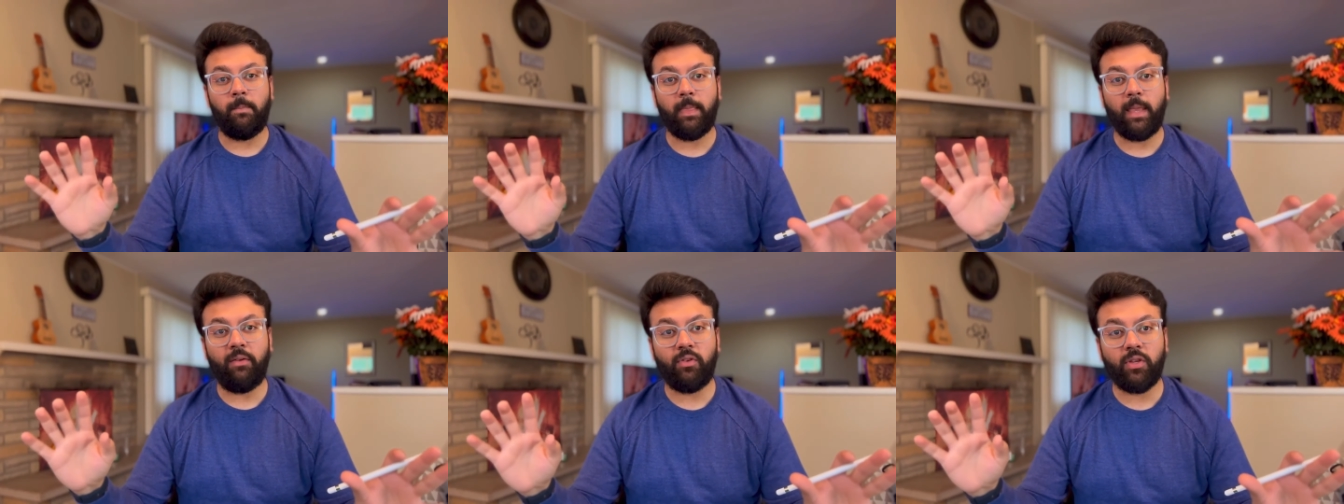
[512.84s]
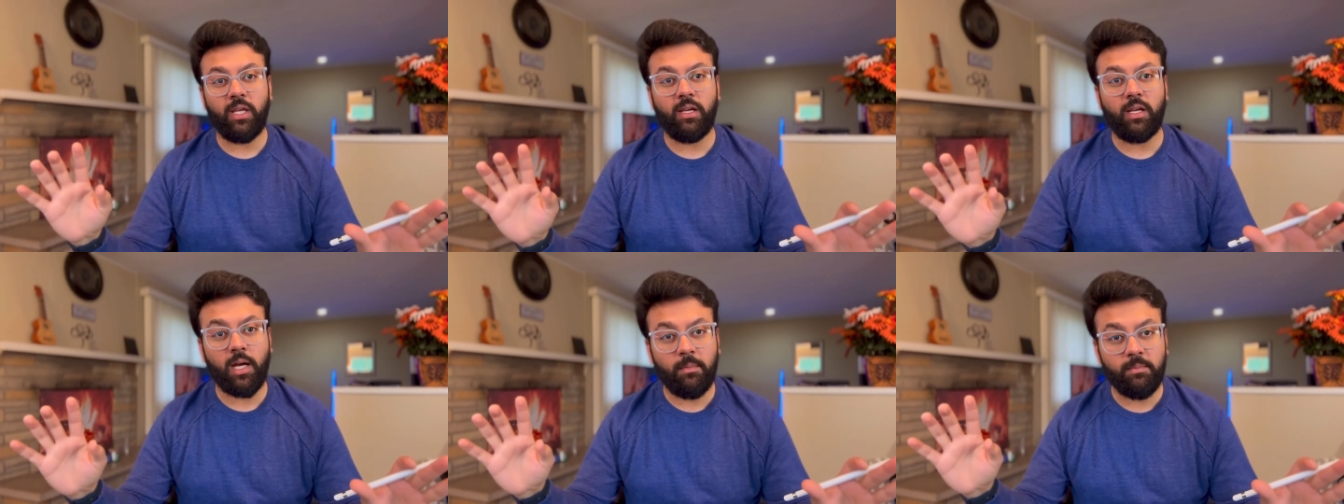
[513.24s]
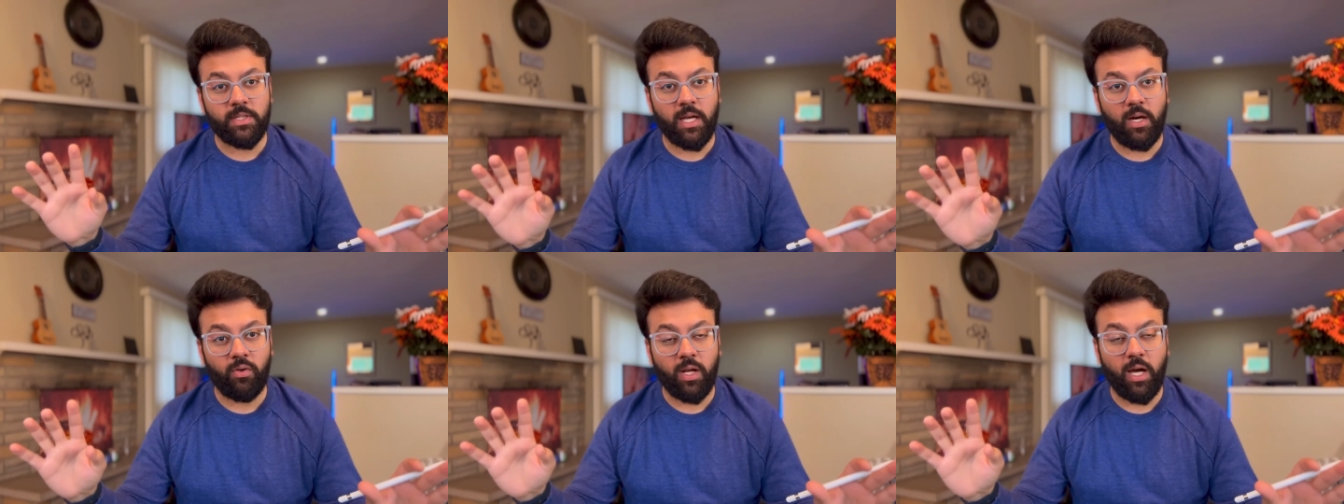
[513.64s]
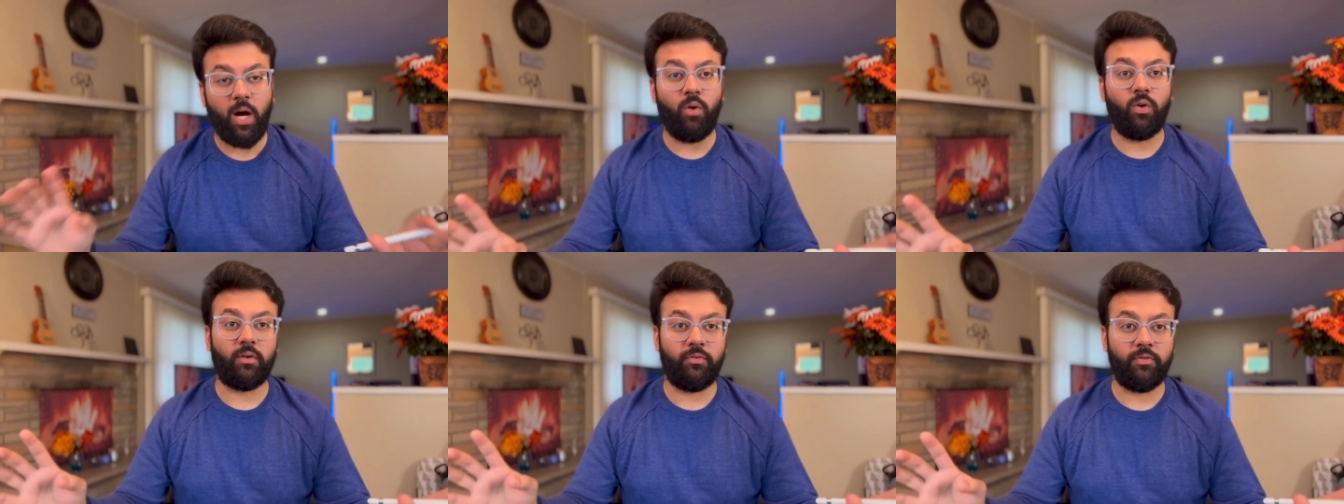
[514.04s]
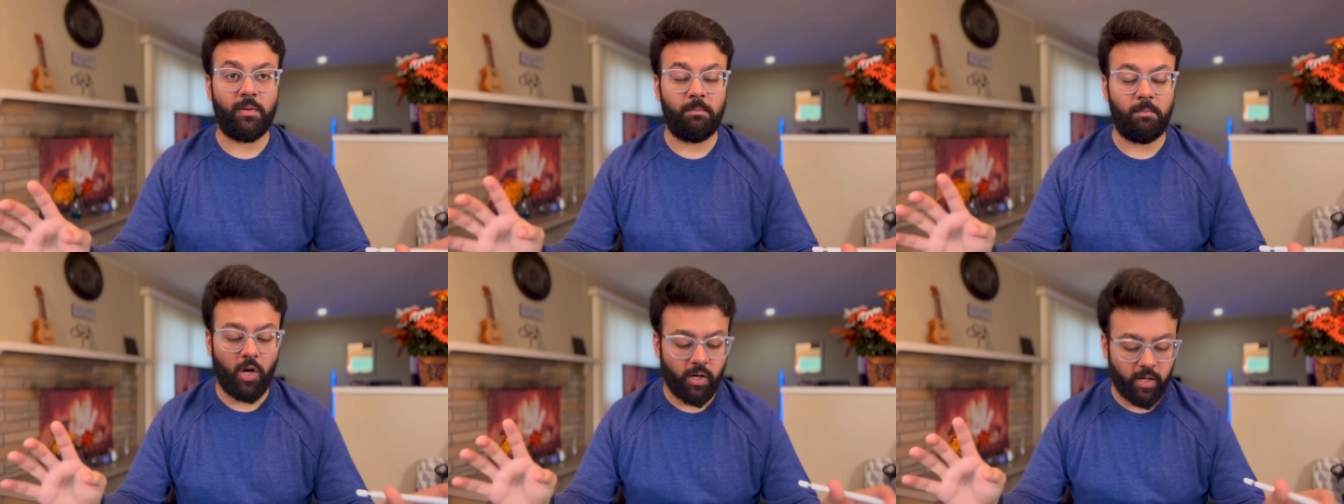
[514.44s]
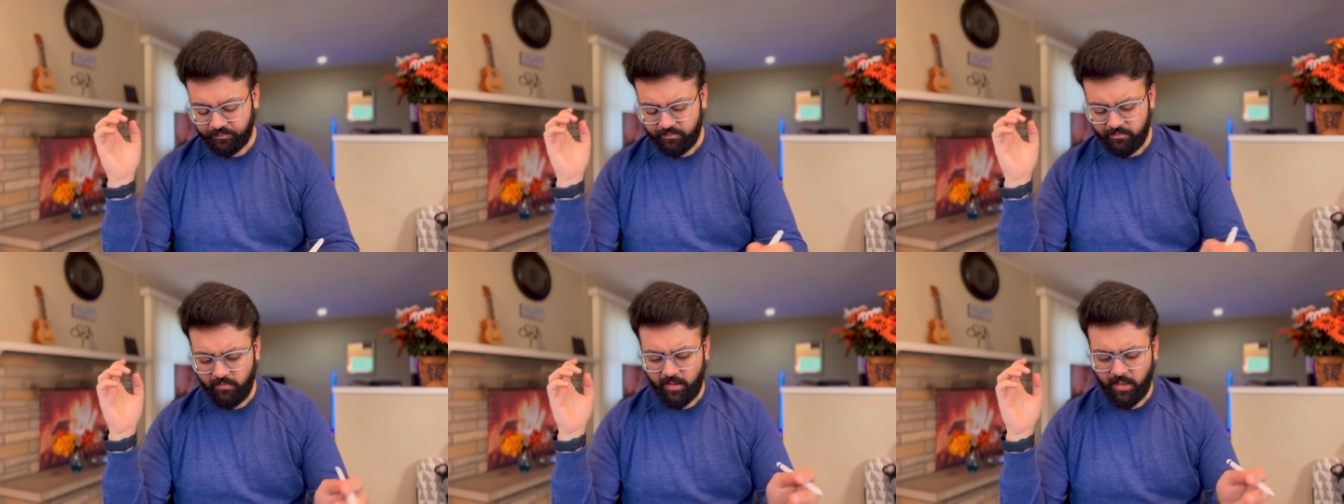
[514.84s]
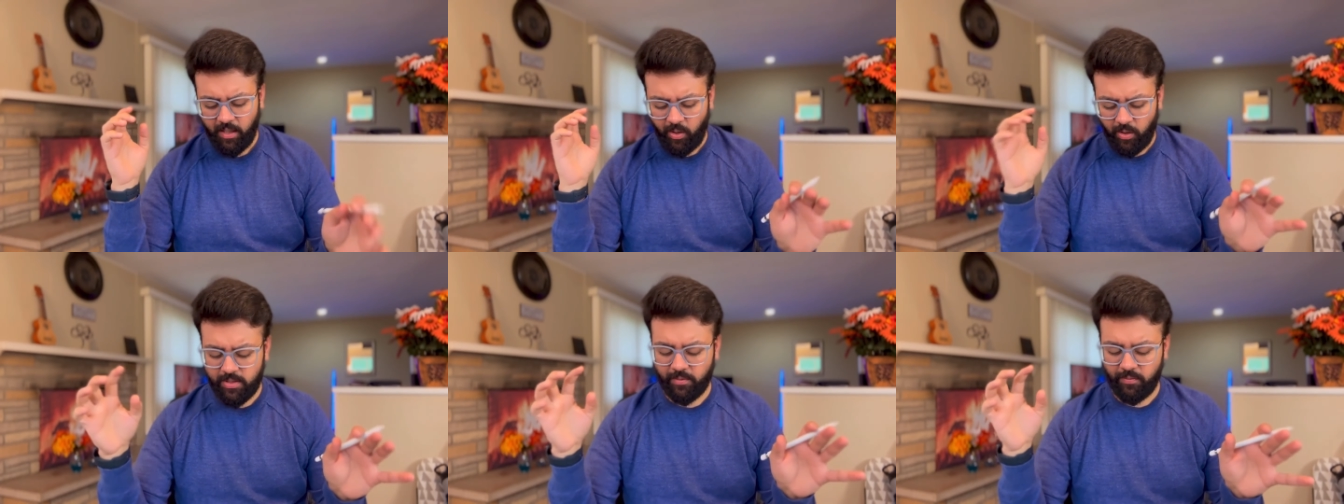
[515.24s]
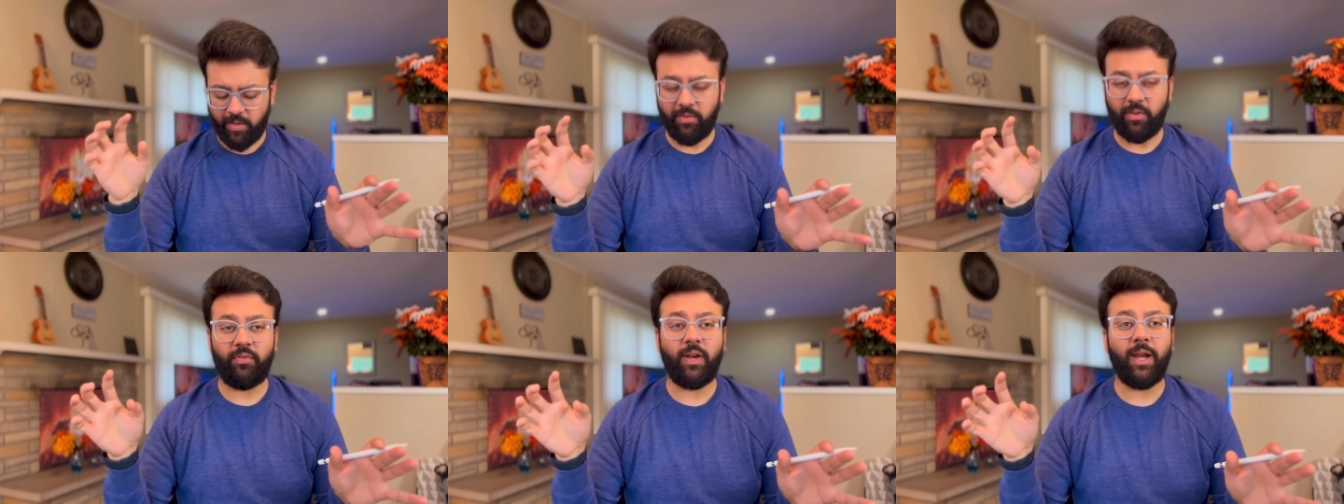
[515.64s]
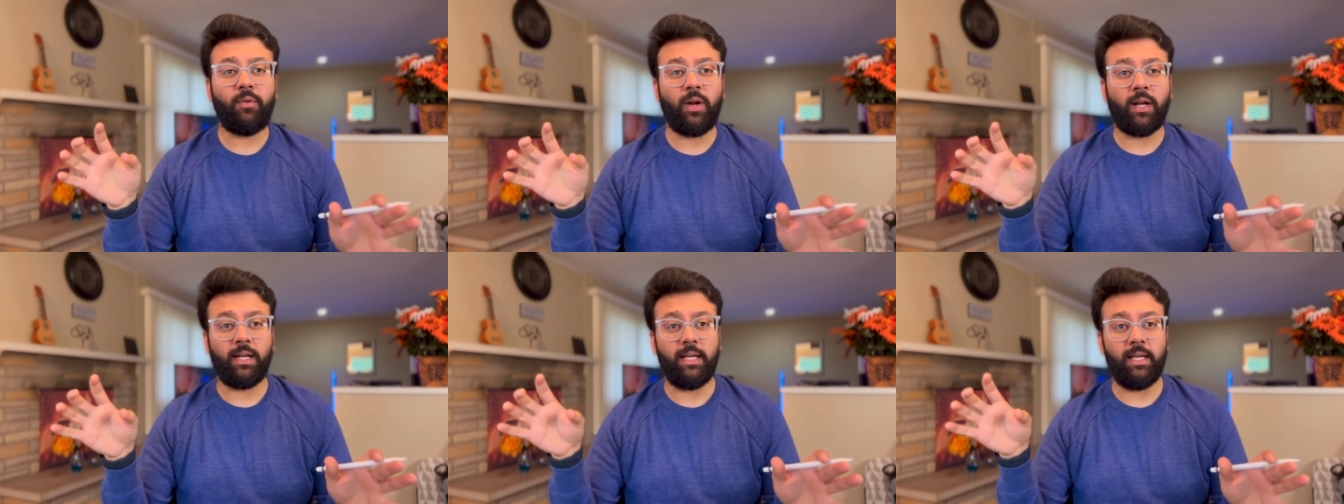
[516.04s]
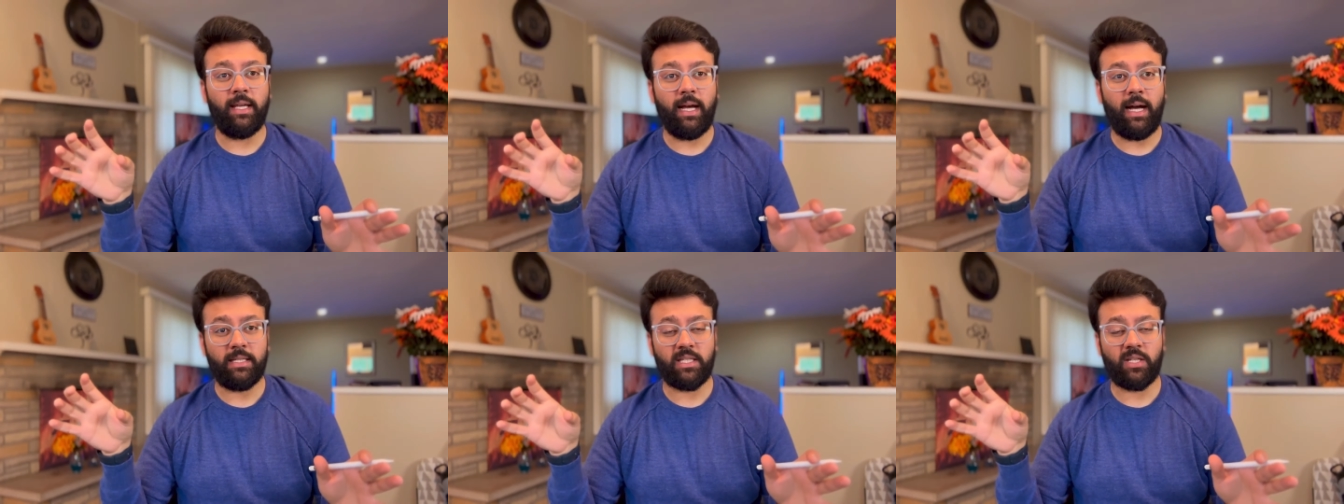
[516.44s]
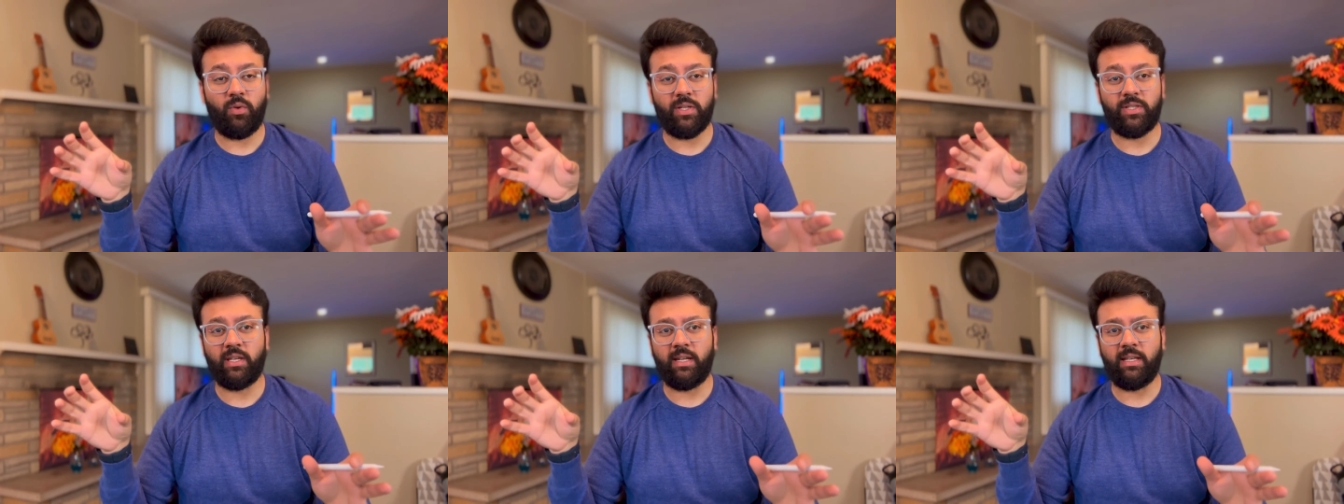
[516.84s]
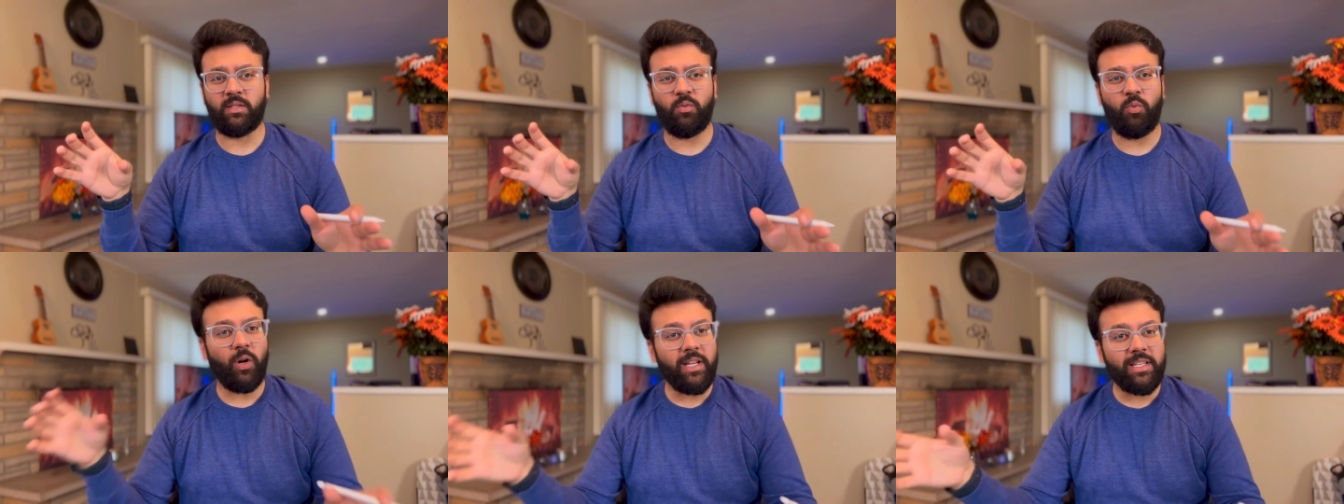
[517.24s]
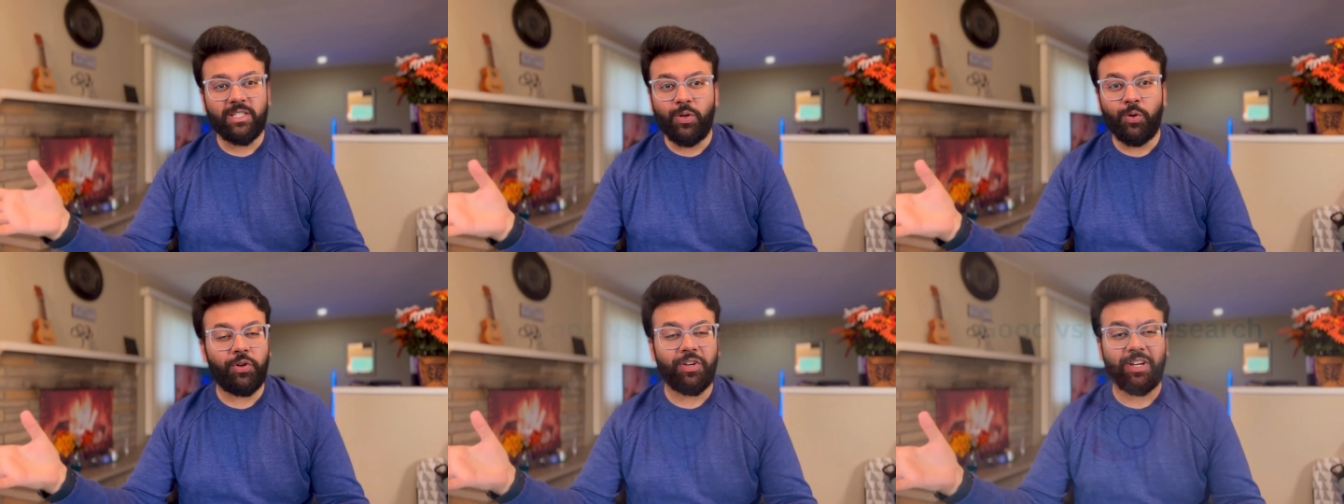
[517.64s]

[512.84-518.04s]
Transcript: everything comes out of your pocket. Also, one of the frequently asked question is, what is good